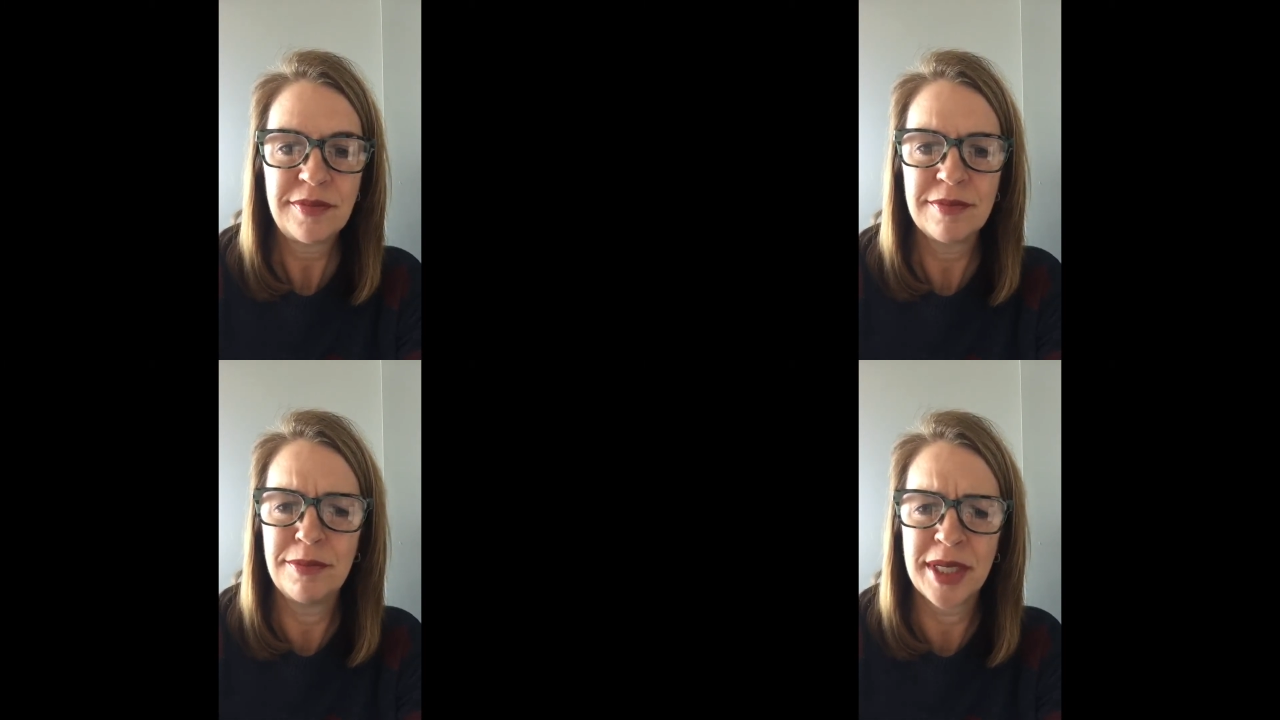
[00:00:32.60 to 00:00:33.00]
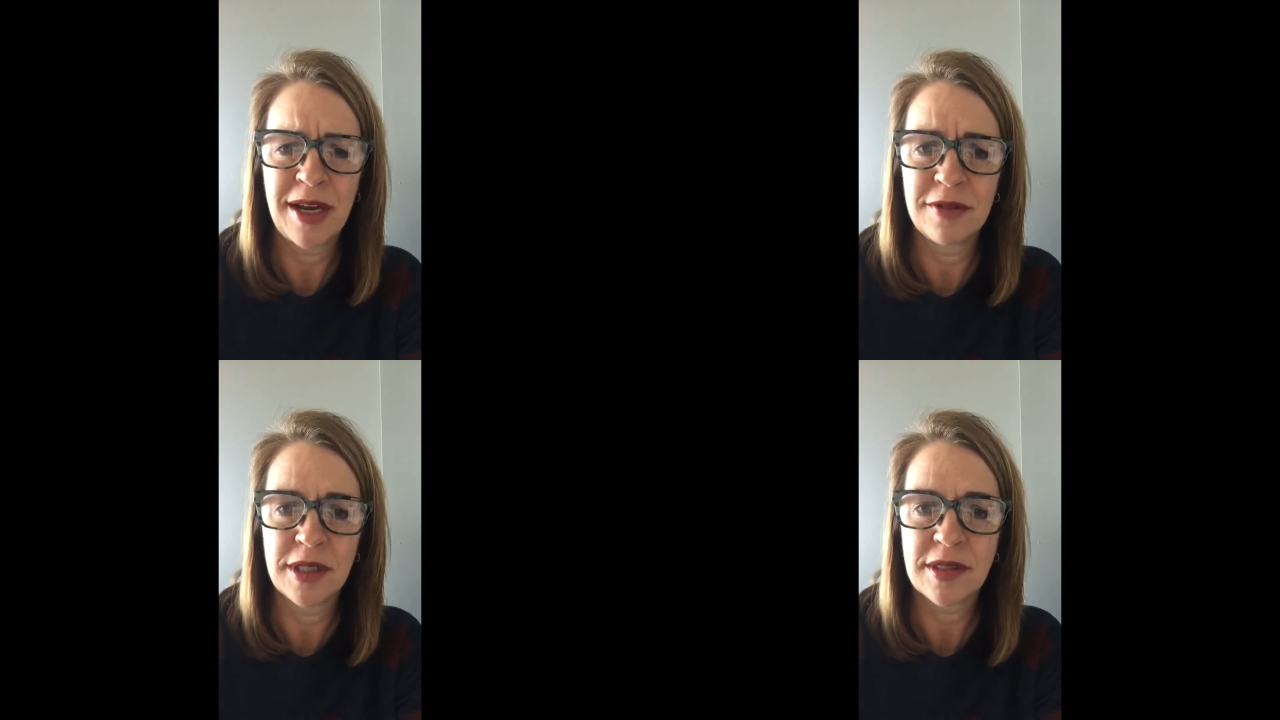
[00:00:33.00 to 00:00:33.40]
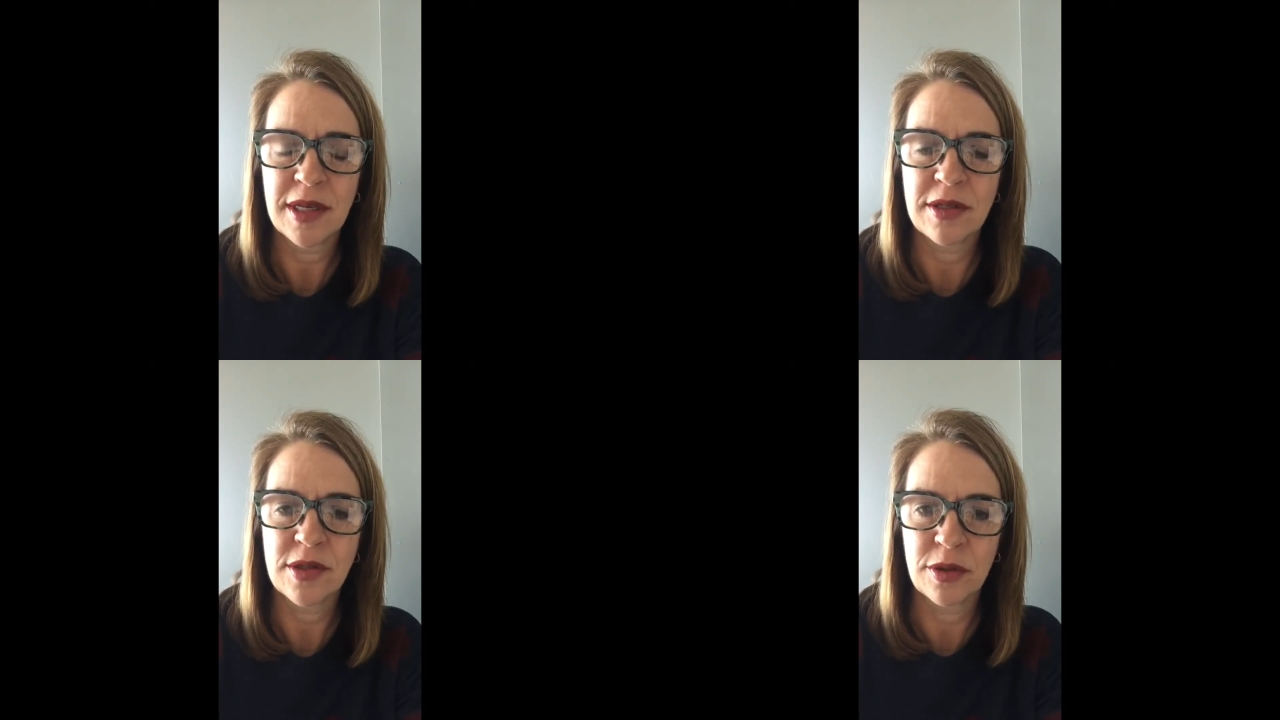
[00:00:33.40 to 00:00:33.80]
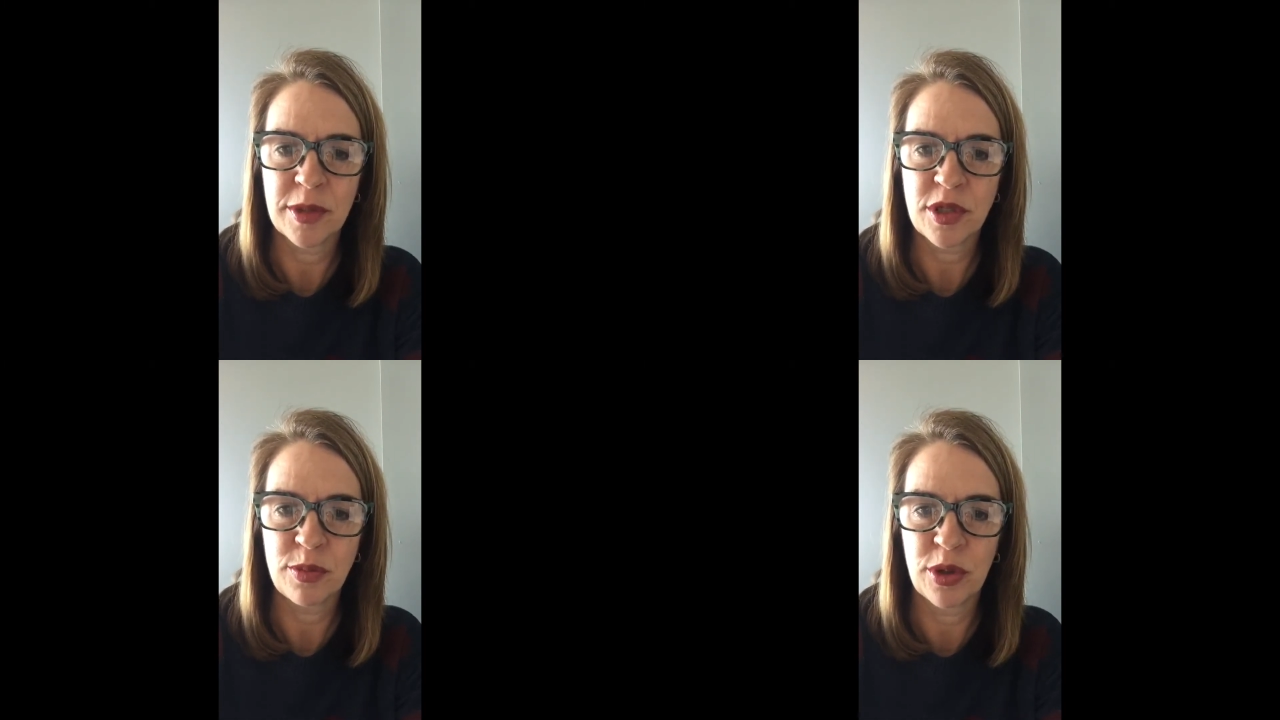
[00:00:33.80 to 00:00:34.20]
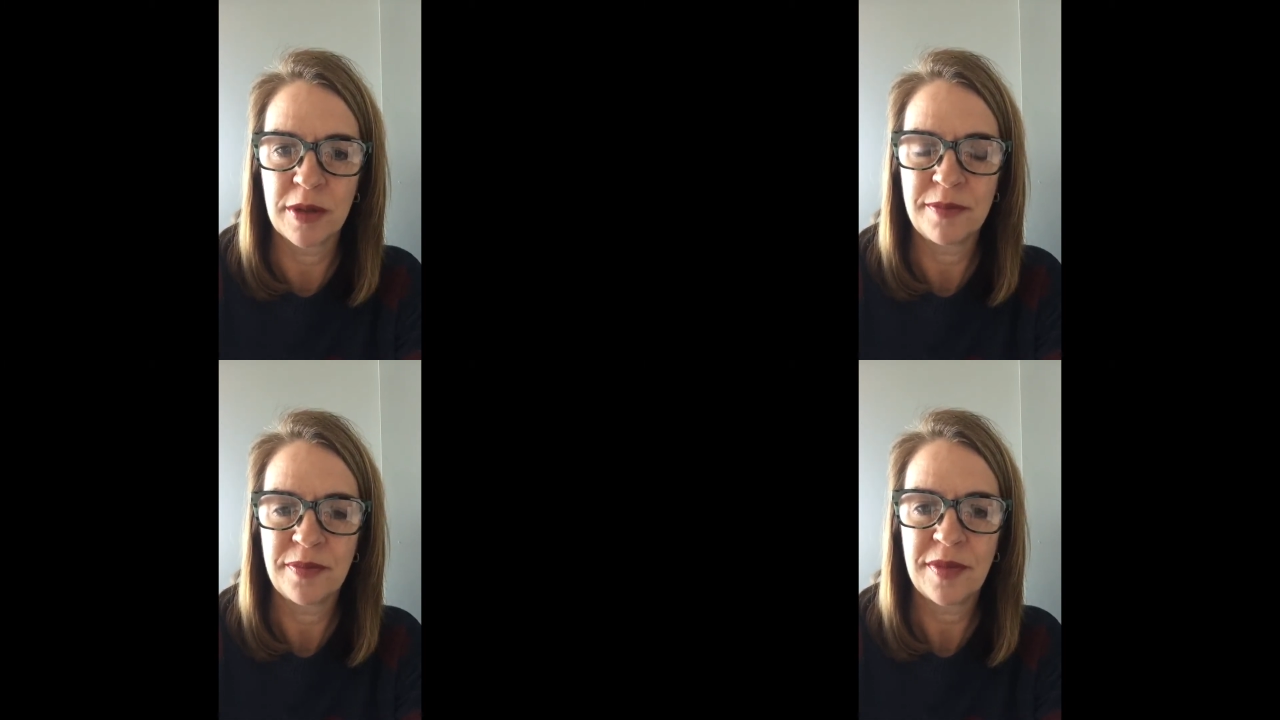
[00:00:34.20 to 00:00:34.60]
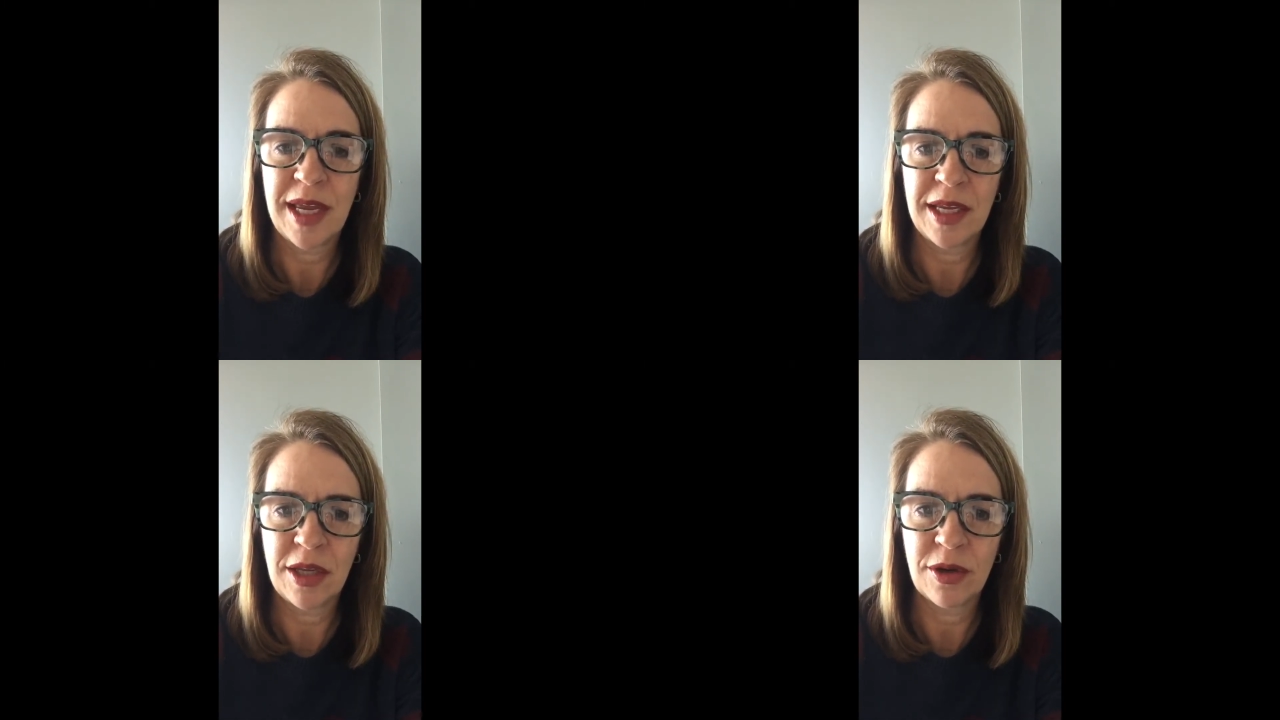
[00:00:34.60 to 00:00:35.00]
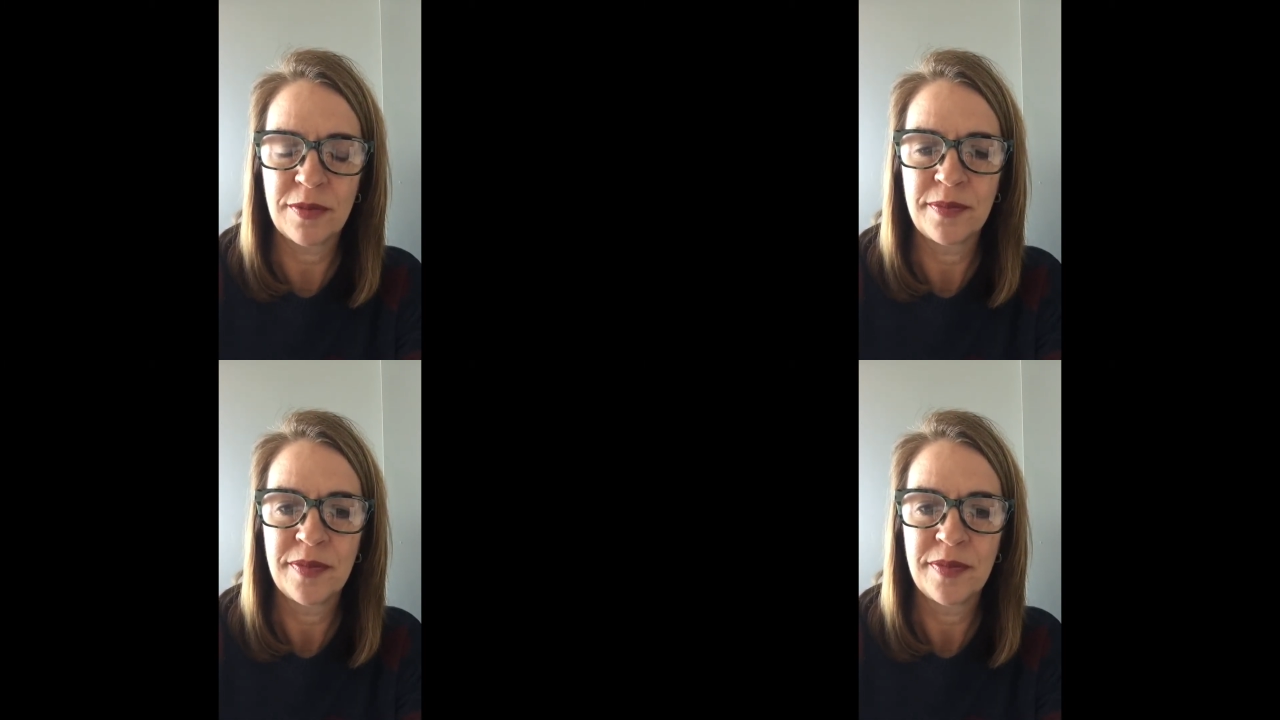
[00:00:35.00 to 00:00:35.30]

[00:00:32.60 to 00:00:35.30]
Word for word: benevolence, and so much more. Thank you.